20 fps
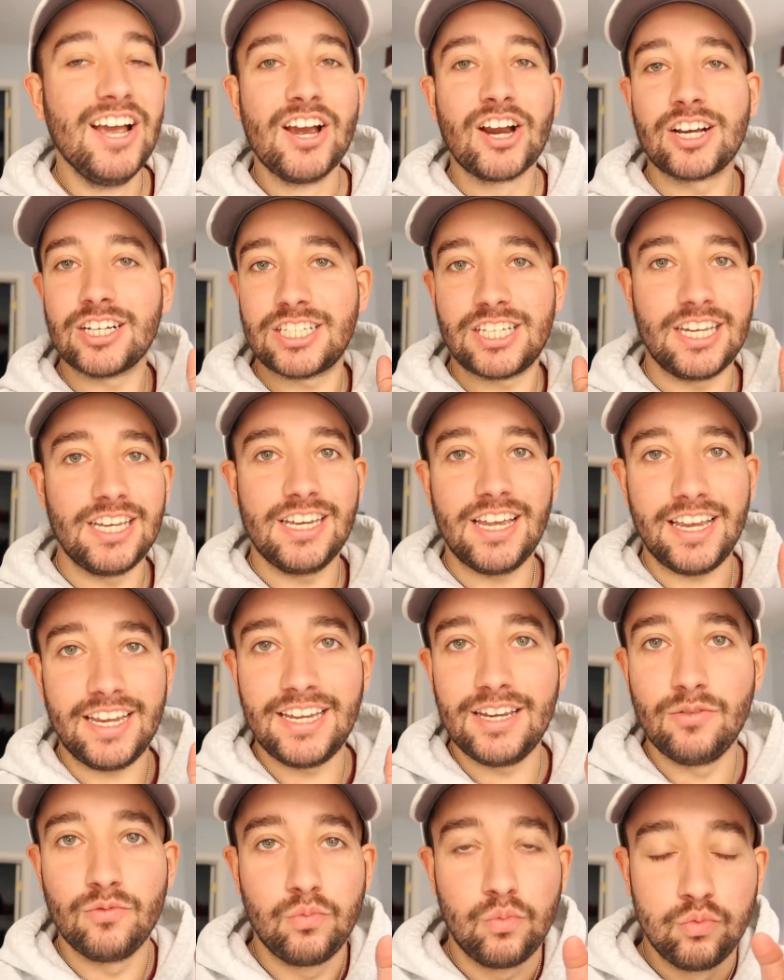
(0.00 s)
because
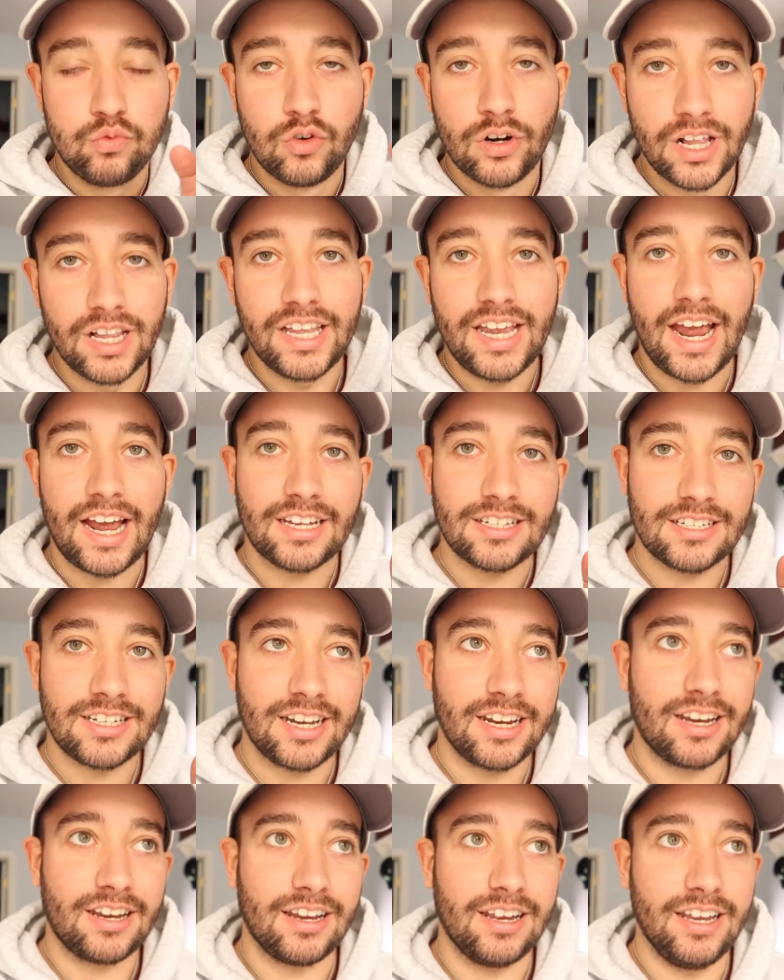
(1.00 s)
he really has,
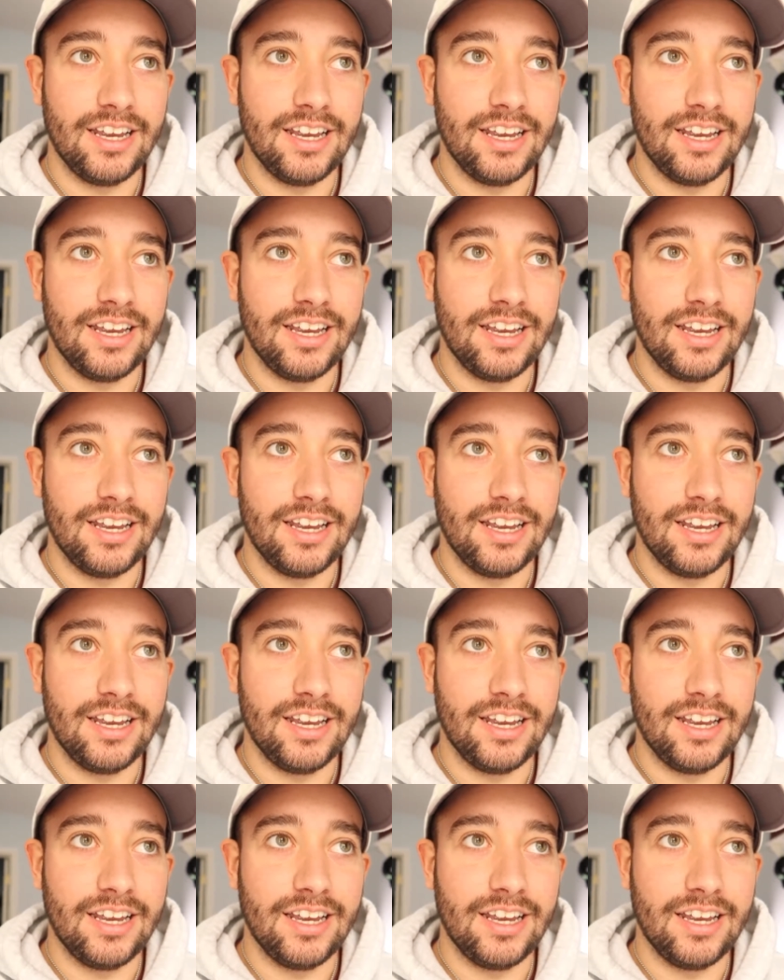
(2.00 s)
like,